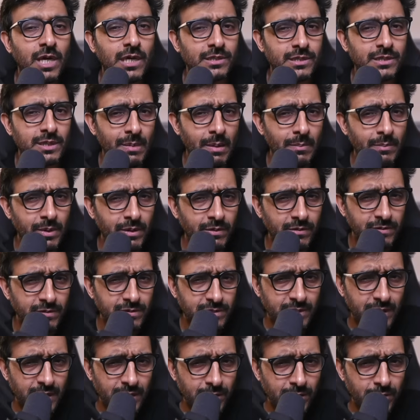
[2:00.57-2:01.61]
remember this
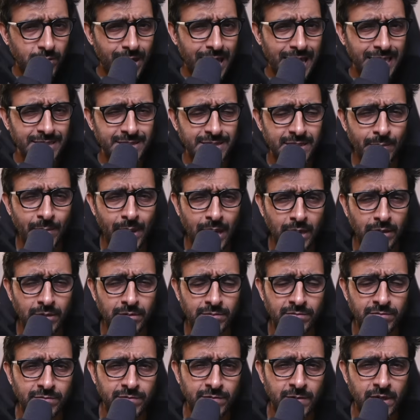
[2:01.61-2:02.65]
thing you asked about
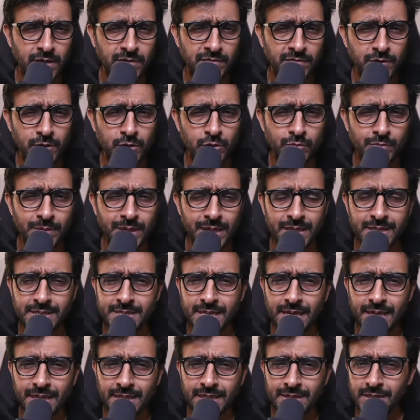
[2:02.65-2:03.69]
a few
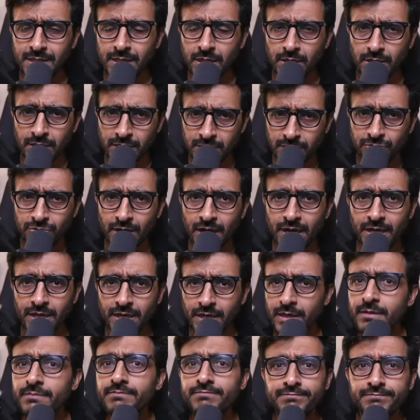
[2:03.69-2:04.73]
milliseconds ago? It's ready.
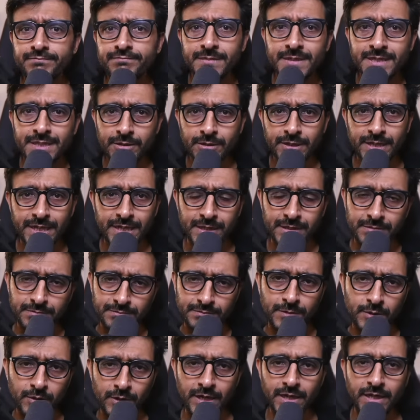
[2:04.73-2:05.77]
You can,
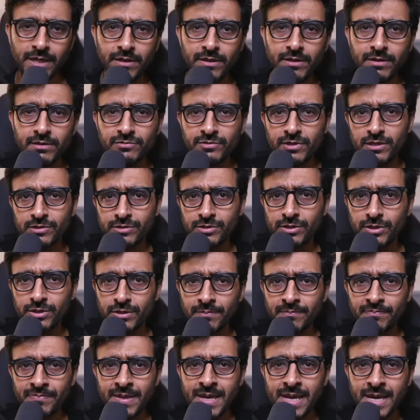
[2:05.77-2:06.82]
you can get the results here.
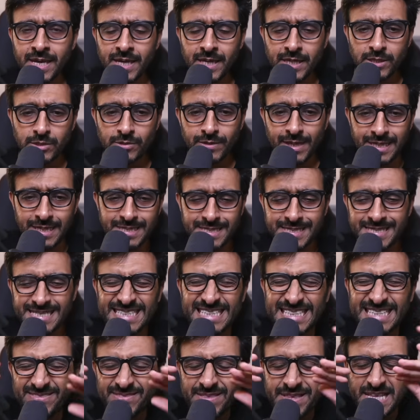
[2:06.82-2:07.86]
So that's
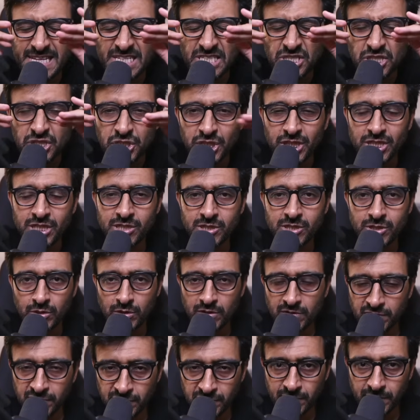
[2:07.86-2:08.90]
the gist
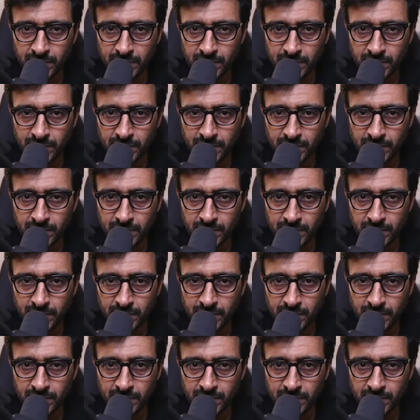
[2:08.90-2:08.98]
of